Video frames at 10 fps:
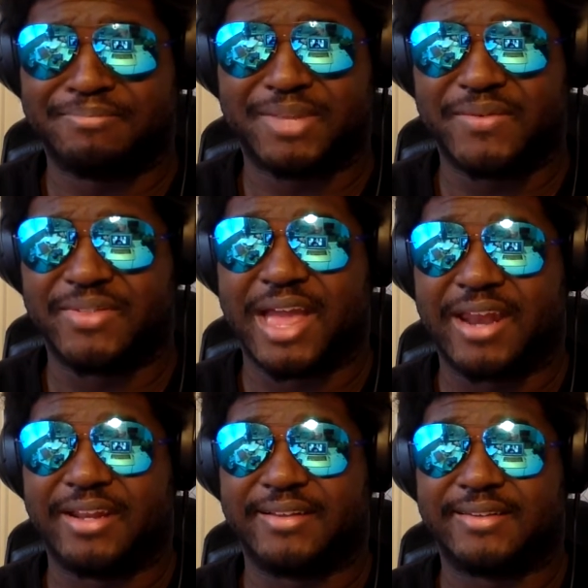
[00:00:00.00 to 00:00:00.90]
even
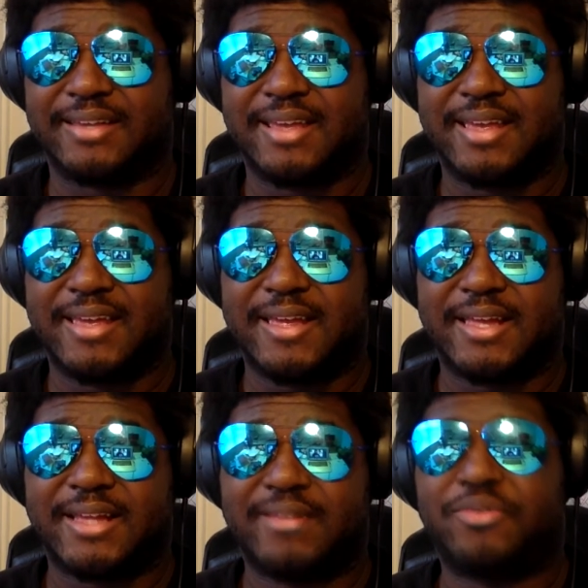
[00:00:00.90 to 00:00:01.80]
that is,
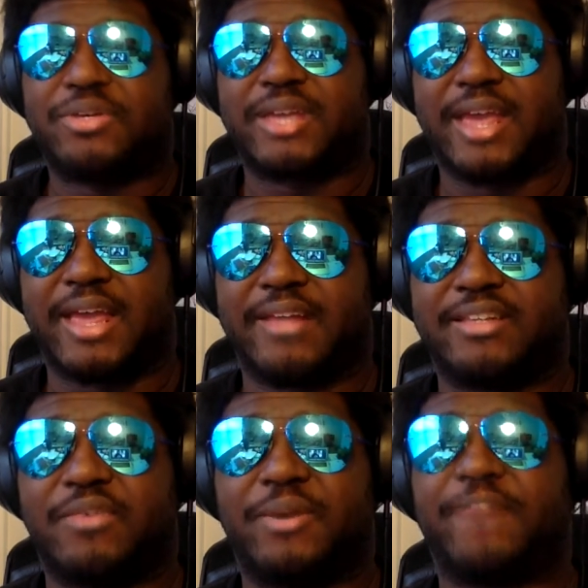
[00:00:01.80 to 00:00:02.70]
it's okay.
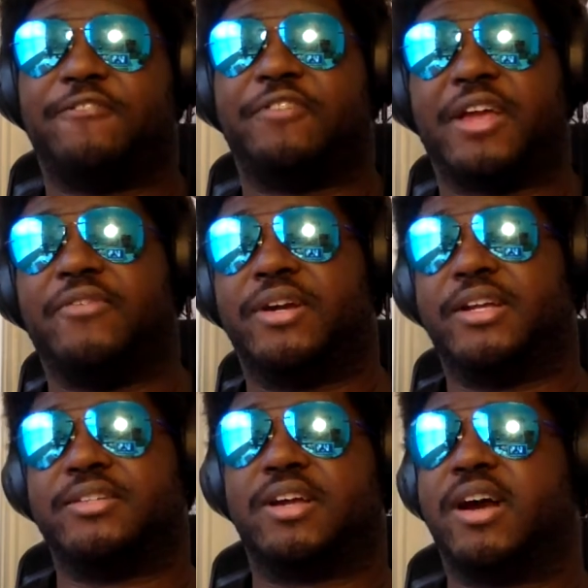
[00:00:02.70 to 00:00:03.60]
It's not one of my favorite
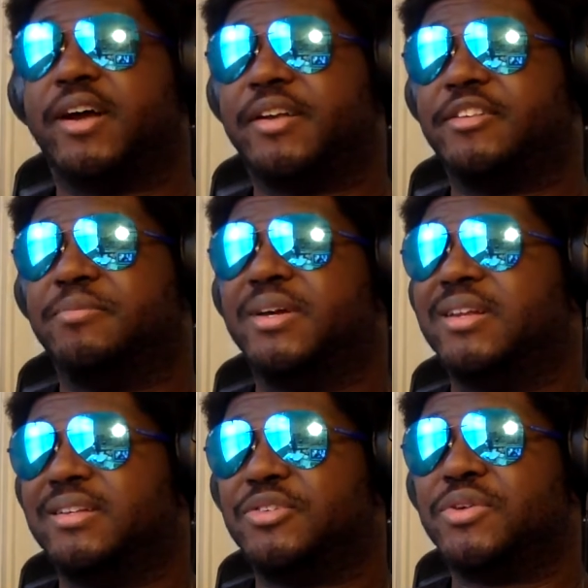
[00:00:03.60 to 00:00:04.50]
isekais,
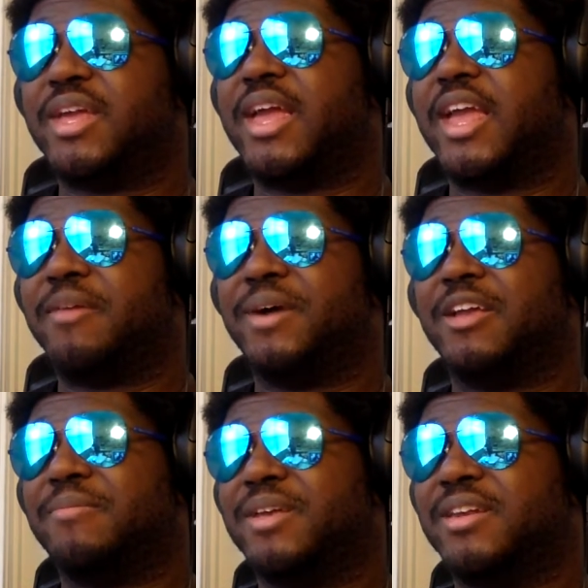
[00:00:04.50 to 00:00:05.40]
but it's okay in
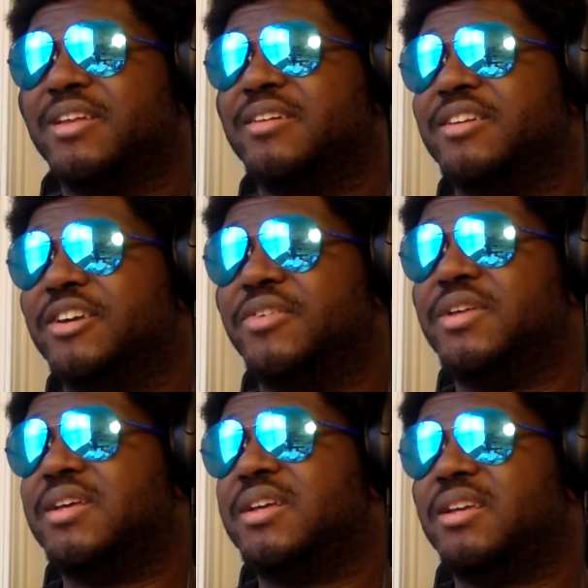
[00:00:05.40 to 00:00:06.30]
my opinion, you know.
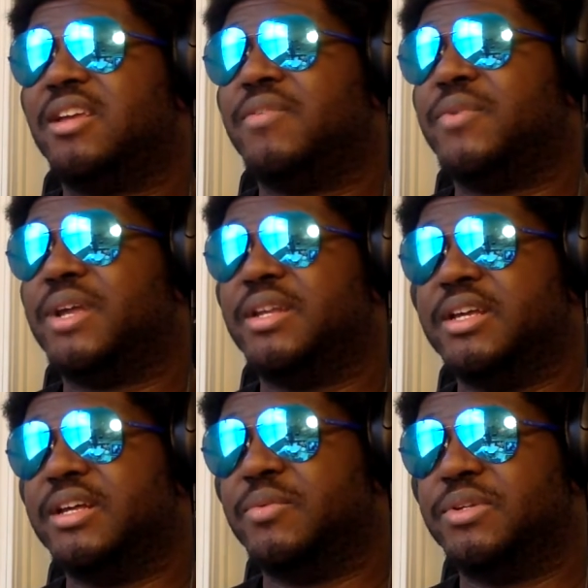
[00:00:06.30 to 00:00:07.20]
Even what I
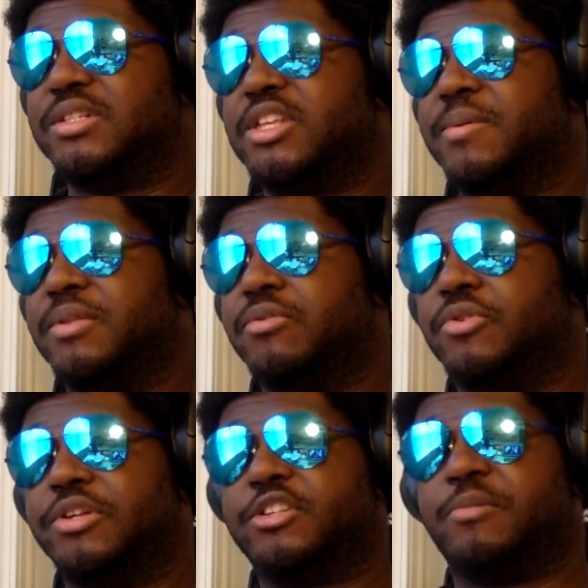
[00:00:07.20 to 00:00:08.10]
did was skimming
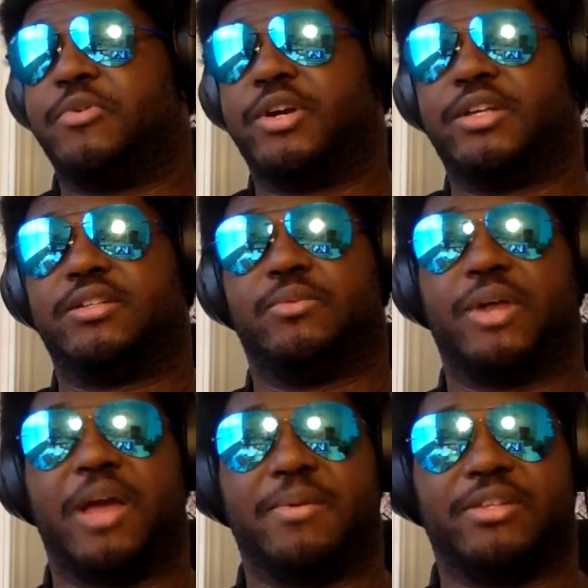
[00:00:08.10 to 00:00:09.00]
through summaries of
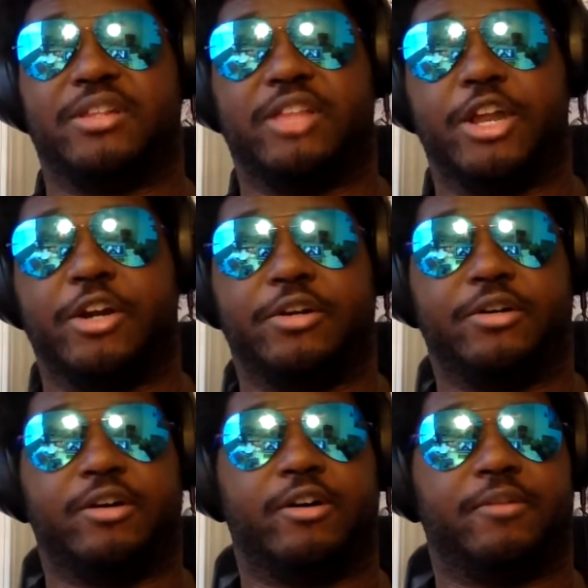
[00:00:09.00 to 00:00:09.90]
what happened to the
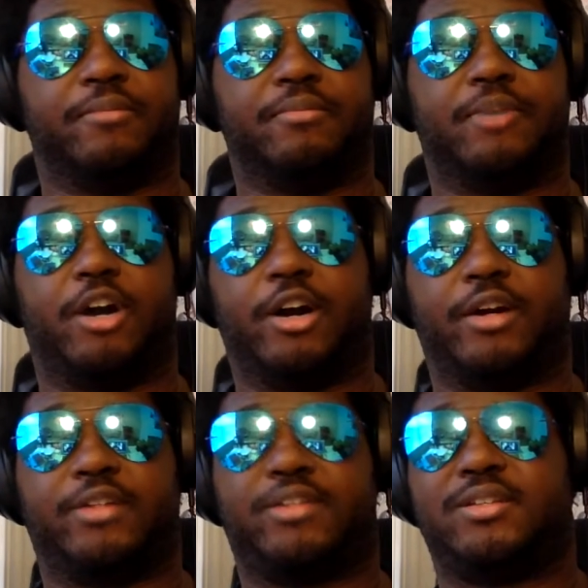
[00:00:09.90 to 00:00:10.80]
later
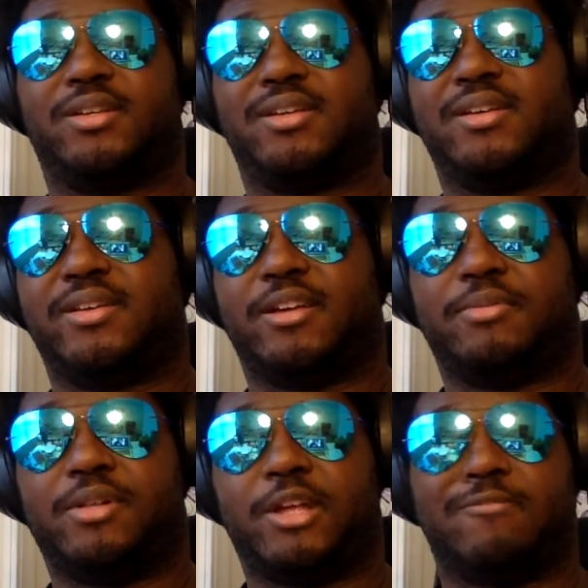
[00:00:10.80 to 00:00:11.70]
arcs. I
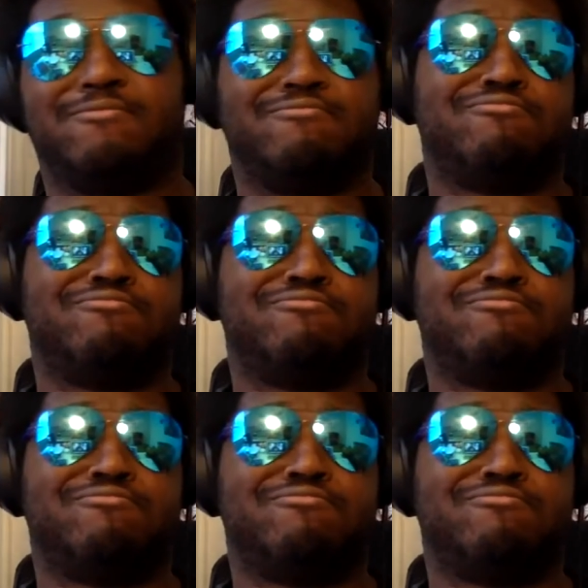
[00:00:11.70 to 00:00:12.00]
feel like,